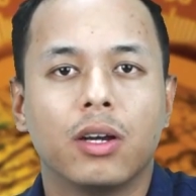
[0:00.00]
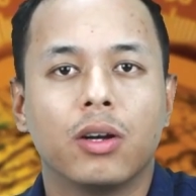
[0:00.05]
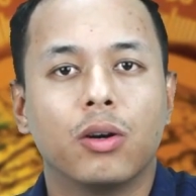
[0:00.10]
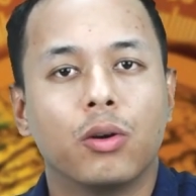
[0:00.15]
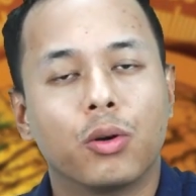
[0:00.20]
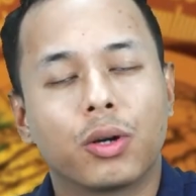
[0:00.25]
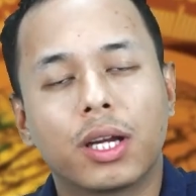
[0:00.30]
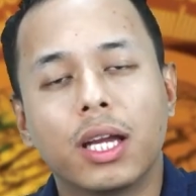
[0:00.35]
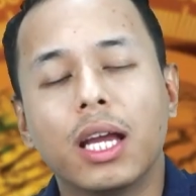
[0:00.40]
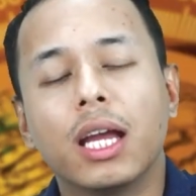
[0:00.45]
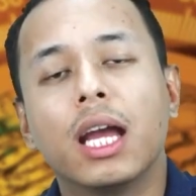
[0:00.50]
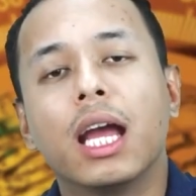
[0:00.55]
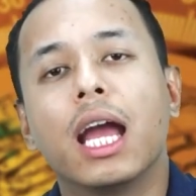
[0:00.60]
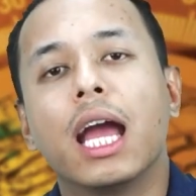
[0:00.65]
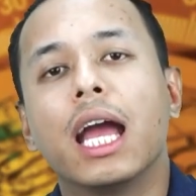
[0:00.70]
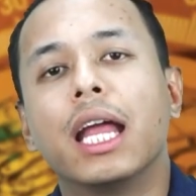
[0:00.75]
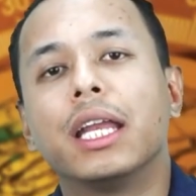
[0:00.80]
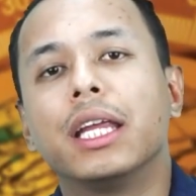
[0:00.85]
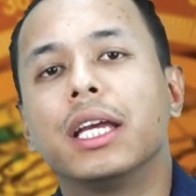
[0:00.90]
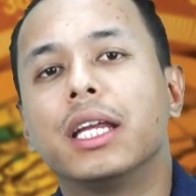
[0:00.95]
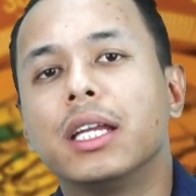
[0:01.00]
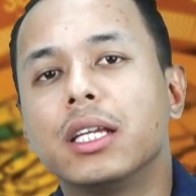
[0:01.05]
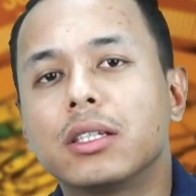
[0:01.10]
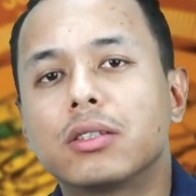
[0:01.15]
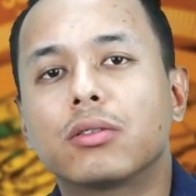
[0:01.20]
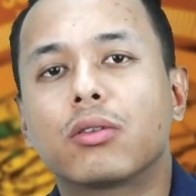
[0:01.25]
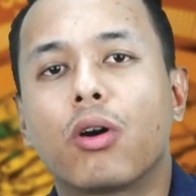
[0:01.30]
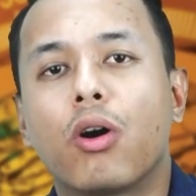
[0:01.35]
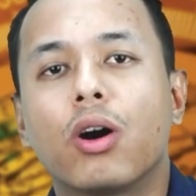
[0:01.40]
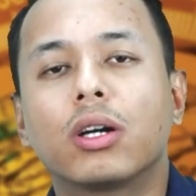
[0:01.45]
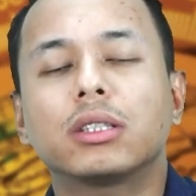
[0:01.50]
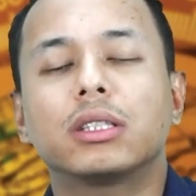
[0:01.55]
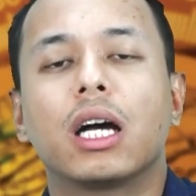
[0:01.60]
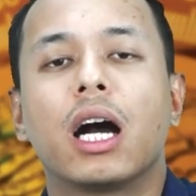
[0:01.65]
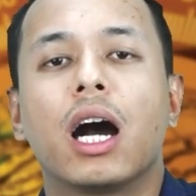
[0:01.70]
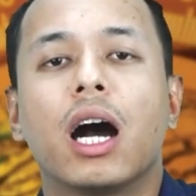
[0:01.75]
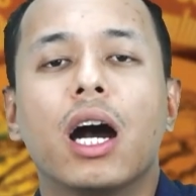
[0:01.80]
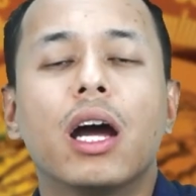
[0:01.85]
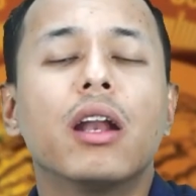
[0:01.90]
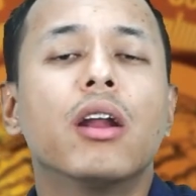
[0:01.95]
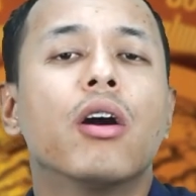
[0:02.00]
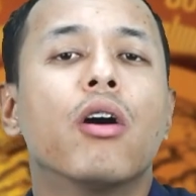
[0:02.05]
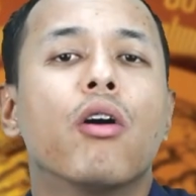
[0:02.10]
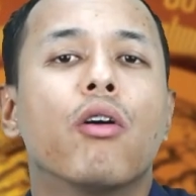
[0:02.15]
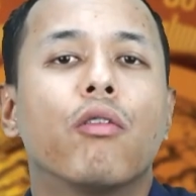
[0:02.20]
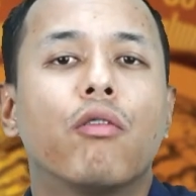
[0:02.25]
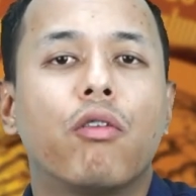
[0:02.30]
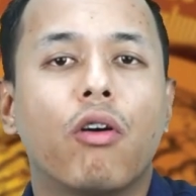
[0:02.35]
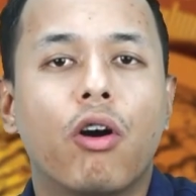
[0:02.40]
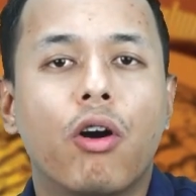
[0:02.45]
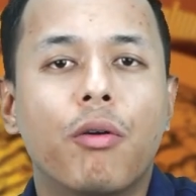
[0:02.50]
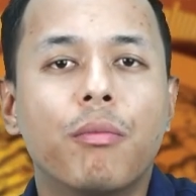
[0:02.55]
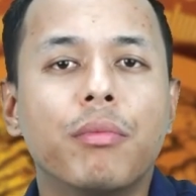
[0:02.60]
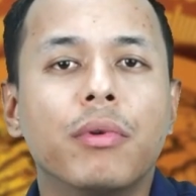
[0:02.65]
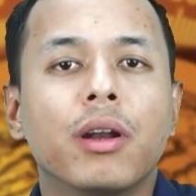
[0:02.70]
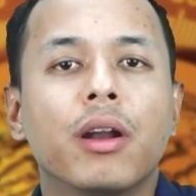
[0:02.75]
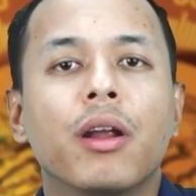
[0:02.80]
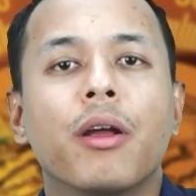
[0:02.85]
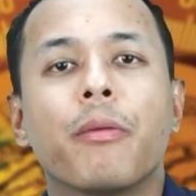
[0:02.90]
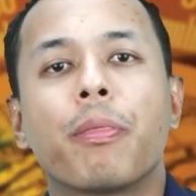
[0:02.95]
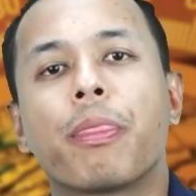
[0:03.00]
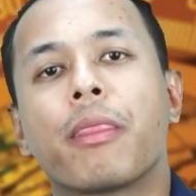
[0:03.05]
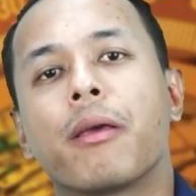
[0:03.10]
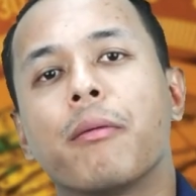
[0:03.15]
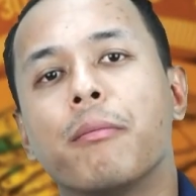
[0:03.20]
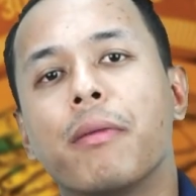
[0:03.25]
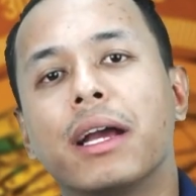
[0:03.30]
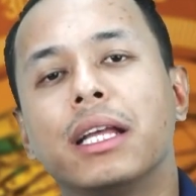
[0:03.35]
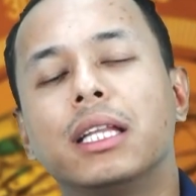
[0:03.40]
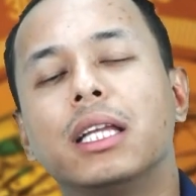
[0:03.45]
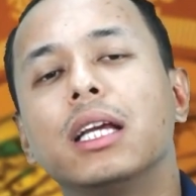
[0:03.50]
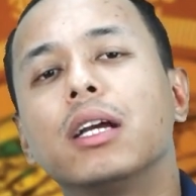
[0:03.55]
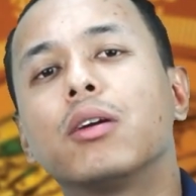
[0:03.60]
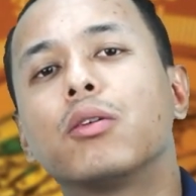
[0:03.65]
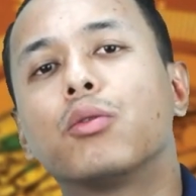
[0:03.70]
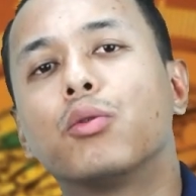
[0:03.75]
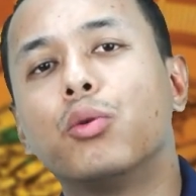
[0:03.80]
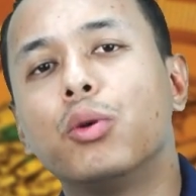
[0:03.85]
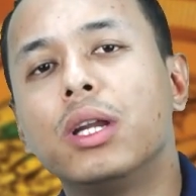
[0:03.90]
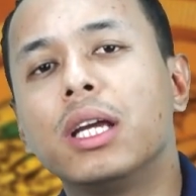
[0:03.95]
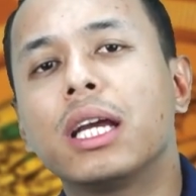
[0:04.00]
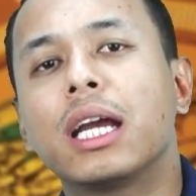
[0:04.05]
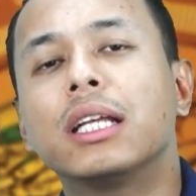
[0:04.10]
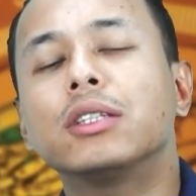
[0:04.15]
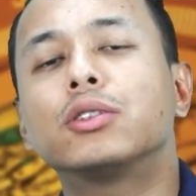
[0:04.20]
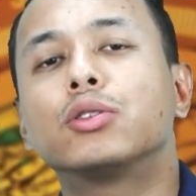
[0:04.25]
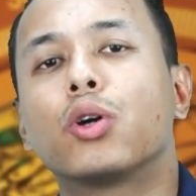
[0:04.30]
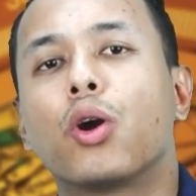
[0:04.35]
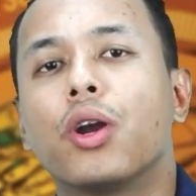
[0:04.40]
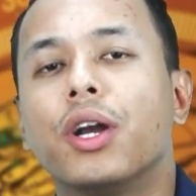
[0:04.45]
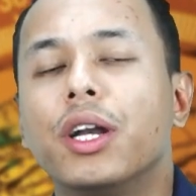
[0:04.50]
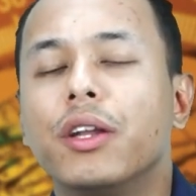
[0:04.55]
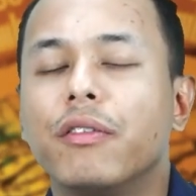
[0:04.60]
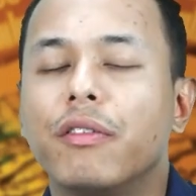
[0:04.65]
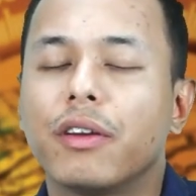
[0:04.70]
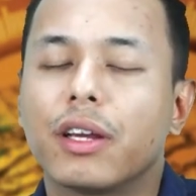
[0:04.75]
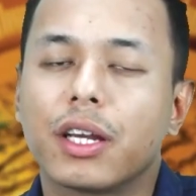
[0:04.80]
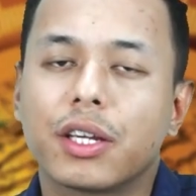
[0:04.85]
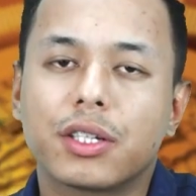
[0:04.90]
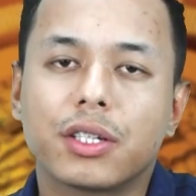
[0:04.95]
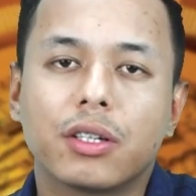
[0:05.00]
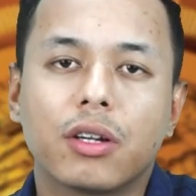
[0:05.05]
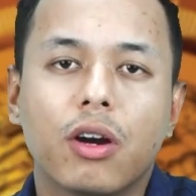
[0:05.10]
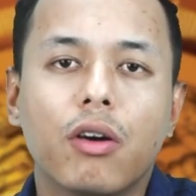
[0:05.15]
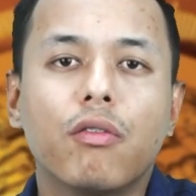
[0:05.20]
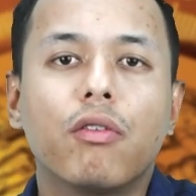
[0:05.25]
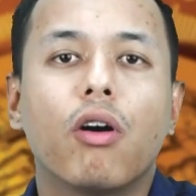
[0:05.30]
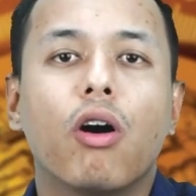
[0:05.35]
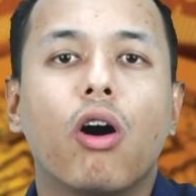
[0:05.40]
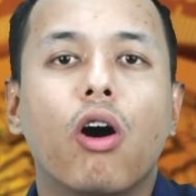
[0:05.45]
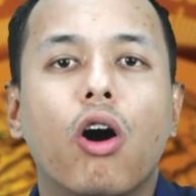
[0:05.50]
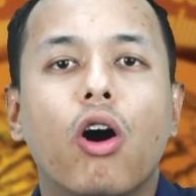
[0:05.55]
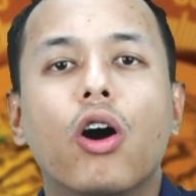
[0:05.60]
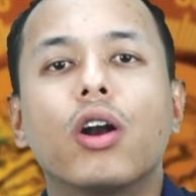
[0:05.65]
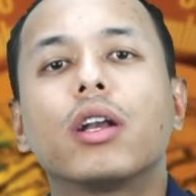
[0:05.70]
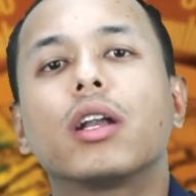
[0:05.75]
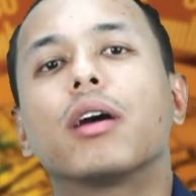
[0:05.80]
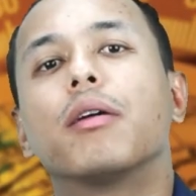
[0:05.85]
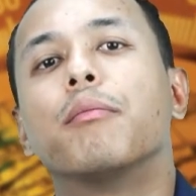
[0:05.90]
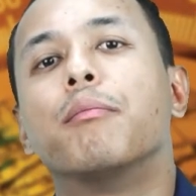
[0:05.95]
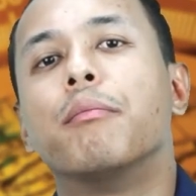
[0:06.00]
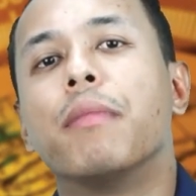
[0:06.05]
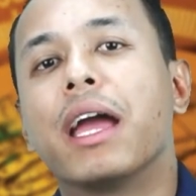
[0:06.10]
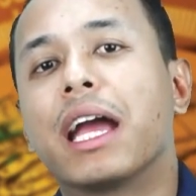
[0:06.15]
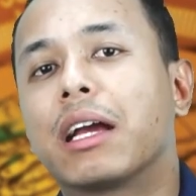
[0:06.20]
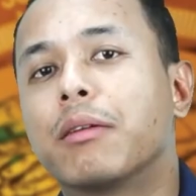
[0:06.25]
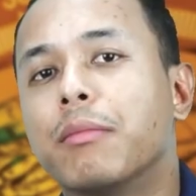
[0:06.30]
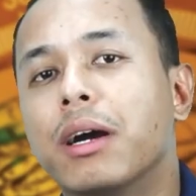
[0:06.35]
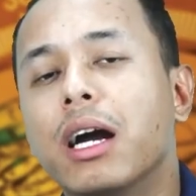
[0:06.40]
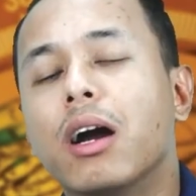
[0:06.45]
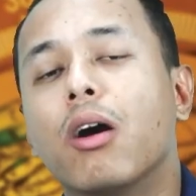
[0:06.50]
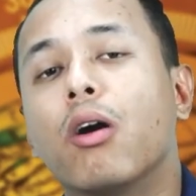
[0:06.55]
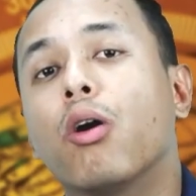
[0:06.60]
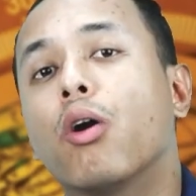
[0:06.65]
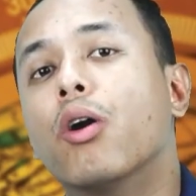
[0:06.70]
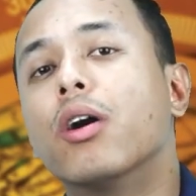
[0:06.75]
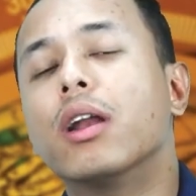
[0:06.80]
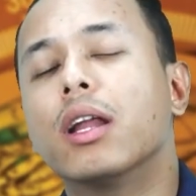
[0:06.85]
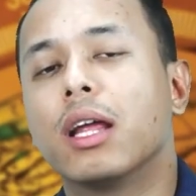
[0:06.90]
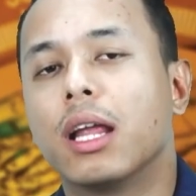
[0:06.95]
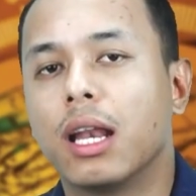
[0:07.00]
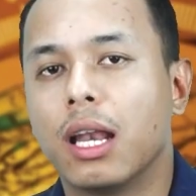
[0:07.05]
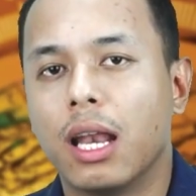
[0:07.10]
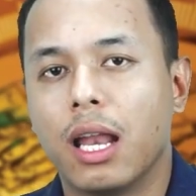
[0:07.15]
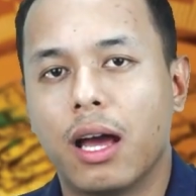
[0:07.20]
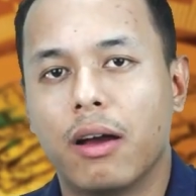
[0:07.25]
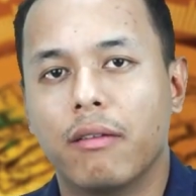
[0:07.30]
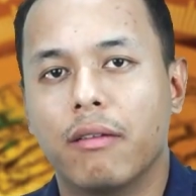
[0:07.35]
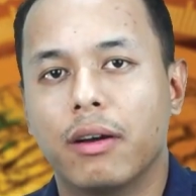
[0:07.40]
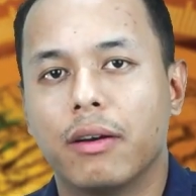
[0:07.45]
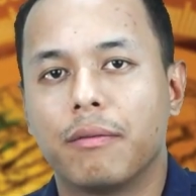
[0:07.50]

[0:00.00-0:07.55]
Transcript: Okay, and igneous rocks are formed by the cooling and solidification of hot magma or lava.